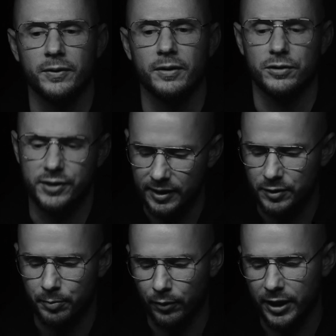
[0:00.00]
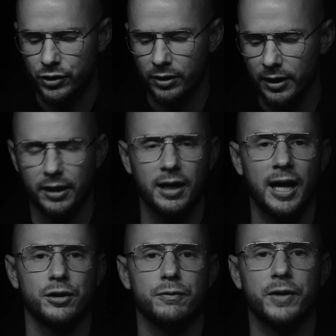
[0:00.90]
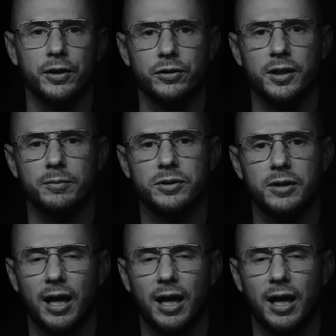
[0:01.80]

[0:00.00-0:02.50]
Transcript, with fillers: There's inspiration at, at your fingertips.